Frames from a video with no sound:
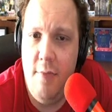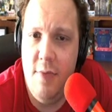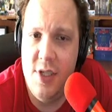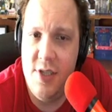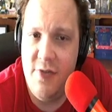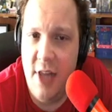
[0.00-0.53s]

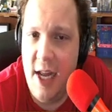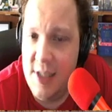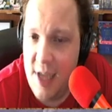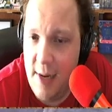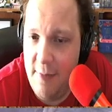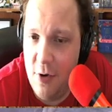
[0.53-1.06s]
This is for
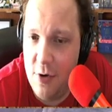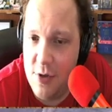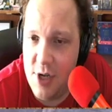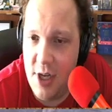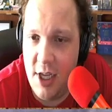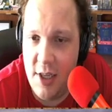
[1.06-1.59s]
landscape photos,
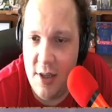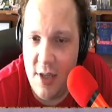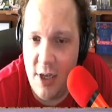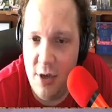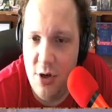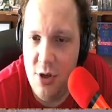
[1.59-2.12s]
right?
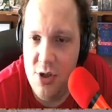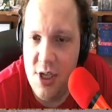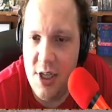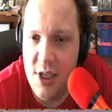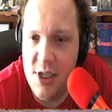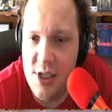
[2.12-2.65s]
Like you're using
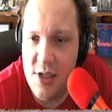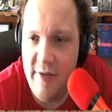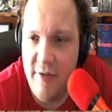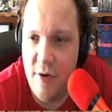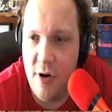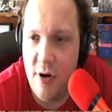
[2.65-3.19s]
this
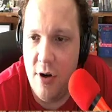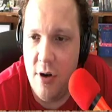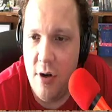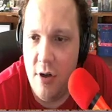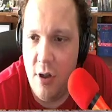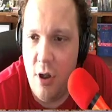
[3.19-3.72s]
for
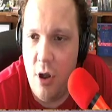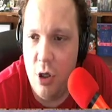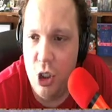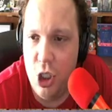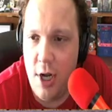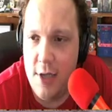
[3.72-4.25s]
long
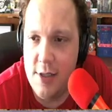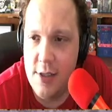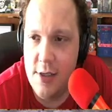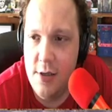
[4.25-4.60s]
shots.